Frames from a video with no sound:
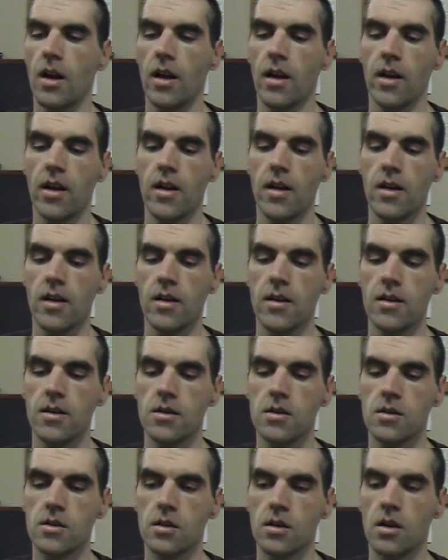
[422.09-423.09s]

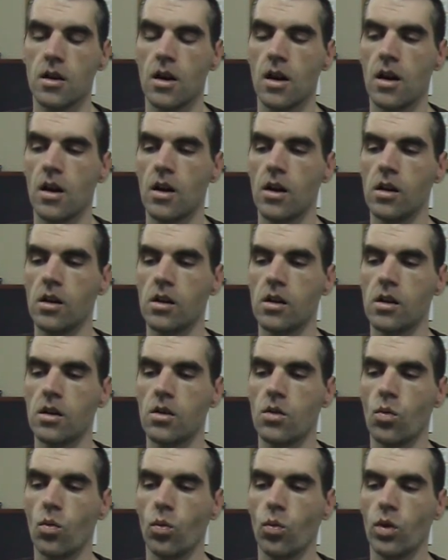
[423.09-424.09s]
and
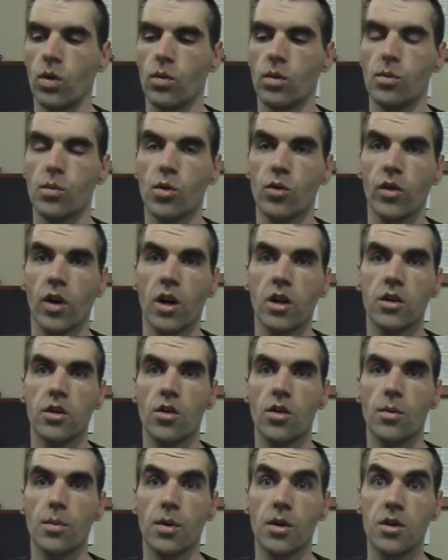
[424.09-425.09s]
we will move on
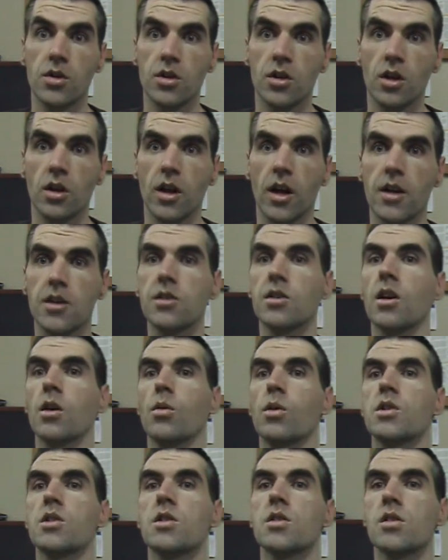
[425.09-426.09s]
to the personal essay,
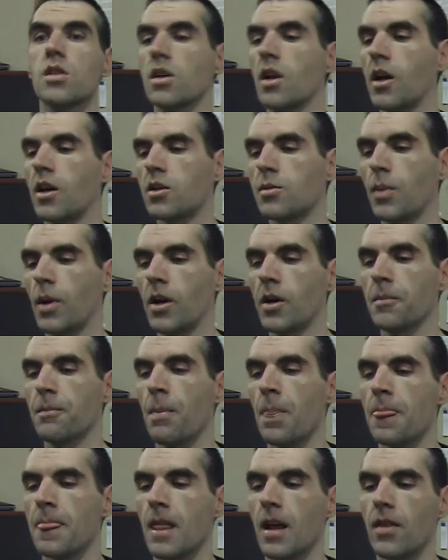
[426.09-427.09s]
which is the next part.
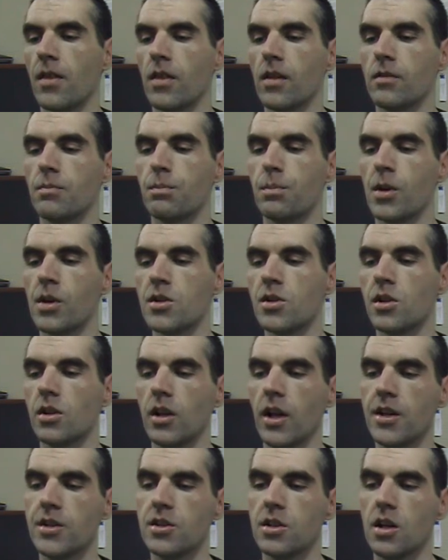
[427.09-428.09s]

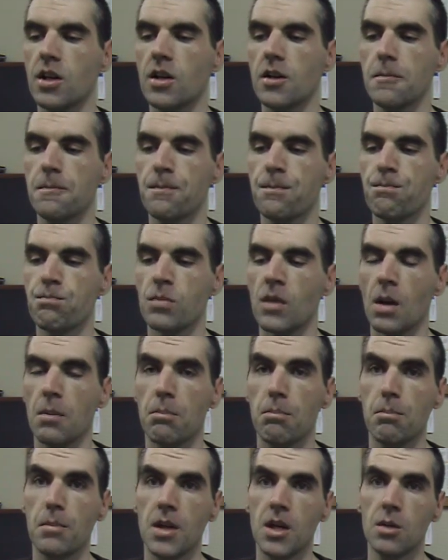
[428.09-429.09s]
Personal essay,
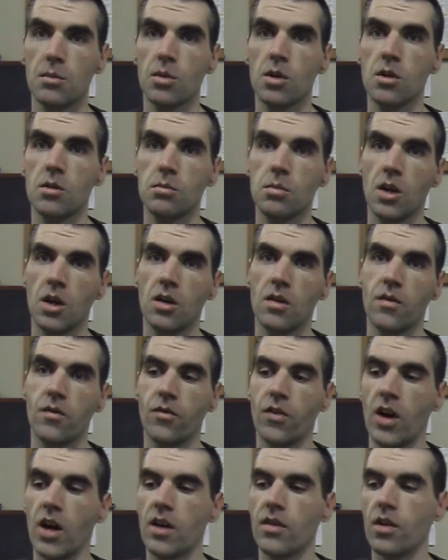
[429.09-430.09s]
minimum of
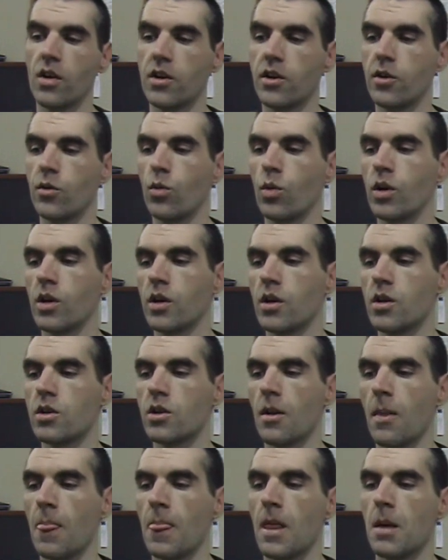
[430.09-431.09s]
500
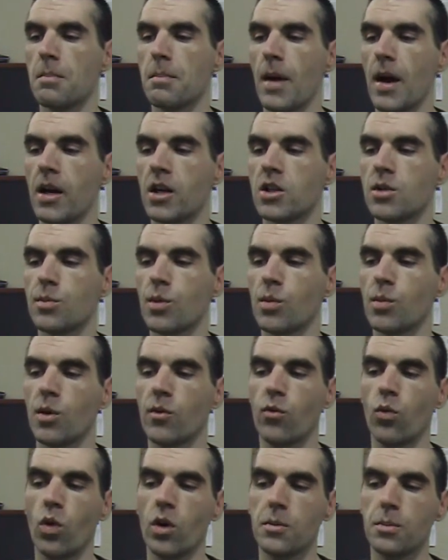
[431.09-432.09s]
words, maximum
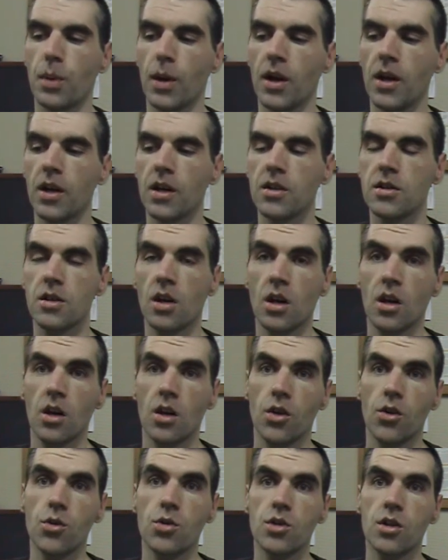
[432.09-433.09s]
of 1 page.
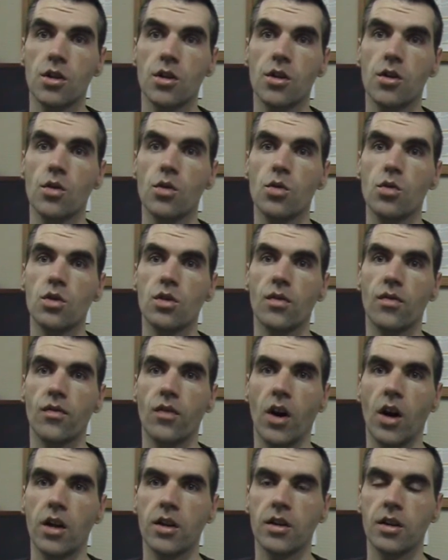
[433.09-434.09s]
You should use
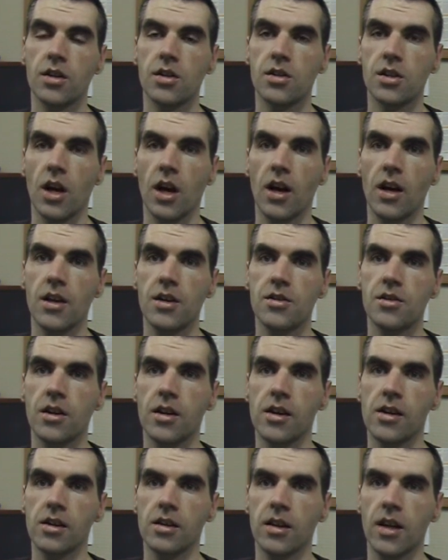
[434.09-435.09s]
font size
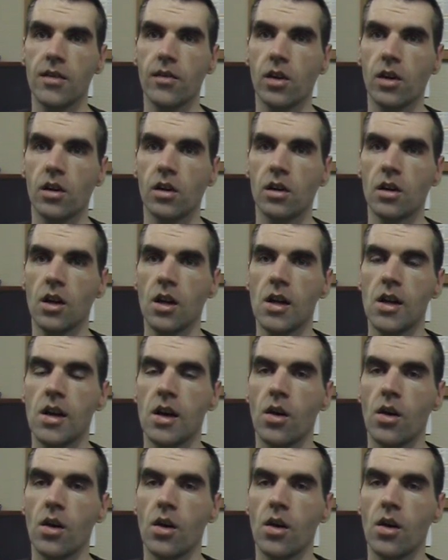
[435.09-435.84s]
11,